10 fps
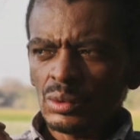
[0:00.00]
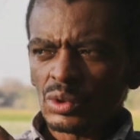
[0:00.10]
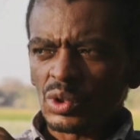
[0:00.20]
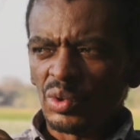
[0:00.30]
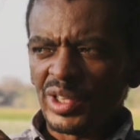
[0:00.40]

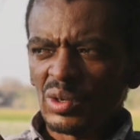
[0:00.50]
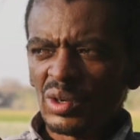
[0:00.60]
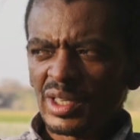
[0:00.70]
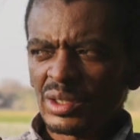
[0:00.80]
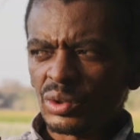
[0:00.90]
So we
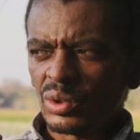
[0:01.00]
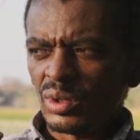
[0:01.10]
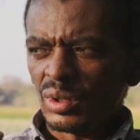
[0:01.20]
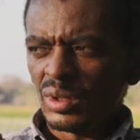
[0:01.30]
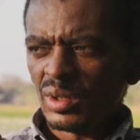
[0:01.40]
go
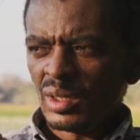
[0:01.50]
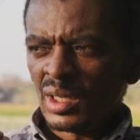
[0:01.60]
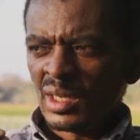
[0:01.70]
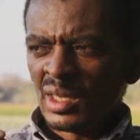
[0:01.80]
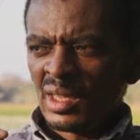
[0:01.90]
into
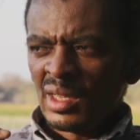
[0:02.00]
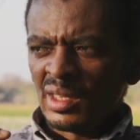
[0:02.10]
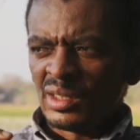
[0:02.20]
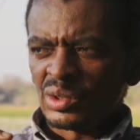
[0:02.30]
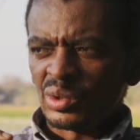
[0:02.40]

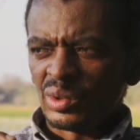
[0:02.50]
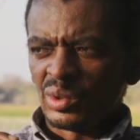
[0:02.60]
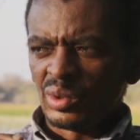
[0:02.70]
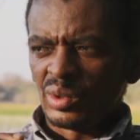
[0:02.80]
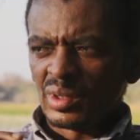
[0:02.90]

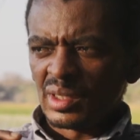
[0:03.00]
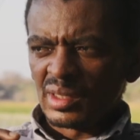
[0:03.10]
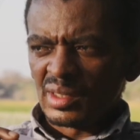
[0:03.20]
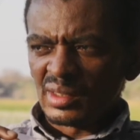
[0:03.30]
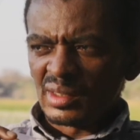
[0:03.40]
into
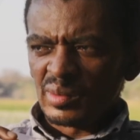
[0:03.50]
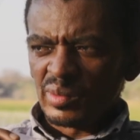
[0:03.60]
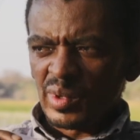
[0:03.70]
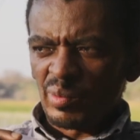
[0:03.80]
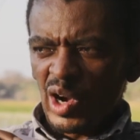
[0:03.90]

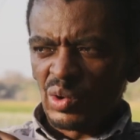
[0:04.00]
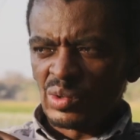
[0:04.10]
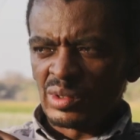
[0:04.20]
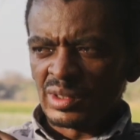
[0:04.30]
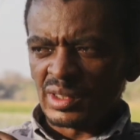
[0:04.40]
the
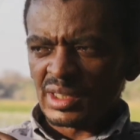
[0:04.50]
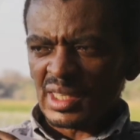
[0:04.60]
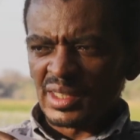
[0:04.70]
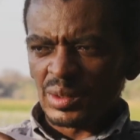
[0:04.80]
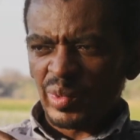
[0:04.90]
Maun
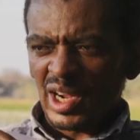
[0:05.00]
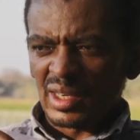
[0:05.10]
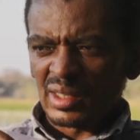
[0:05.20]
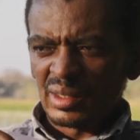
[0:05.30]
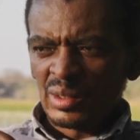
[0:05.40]
Science Park
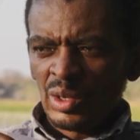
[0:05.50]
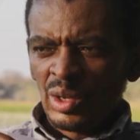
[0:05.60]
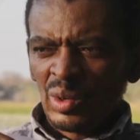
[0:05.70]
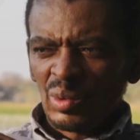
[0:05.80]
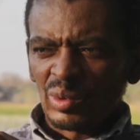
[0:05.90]

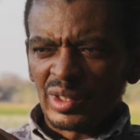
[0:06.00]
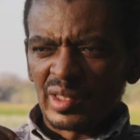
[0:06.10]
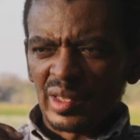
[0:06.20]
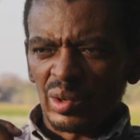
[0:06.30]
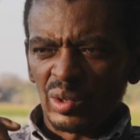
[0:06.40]
with
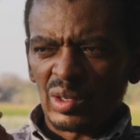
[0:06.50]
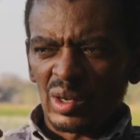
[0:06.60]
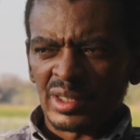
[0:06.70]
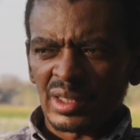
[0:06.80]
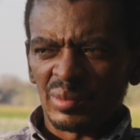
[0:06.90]
the whole
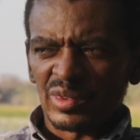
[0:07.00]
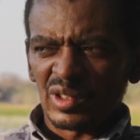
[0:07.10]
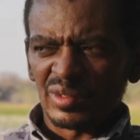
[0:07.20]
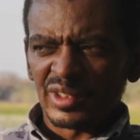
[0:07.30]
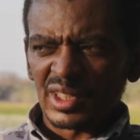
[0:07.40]
concept
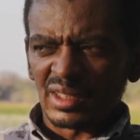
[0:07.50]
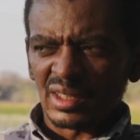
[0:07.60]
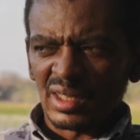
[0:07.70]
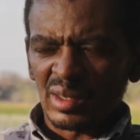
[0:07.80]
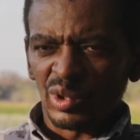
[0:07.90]
of
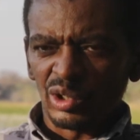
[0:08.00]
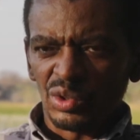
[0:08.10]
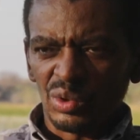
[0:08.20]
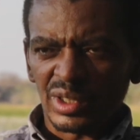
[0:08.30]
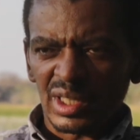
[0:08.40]
sustainable
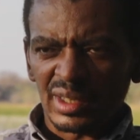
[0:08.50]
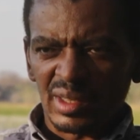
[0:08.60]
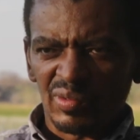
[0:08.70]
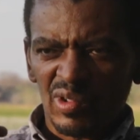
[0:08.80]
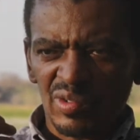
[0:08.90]
use at
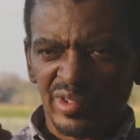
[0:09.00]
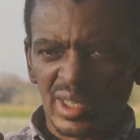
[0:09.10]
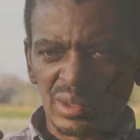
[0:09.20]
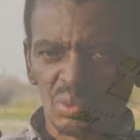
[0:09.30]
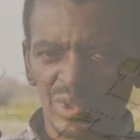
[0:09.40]
the forefront.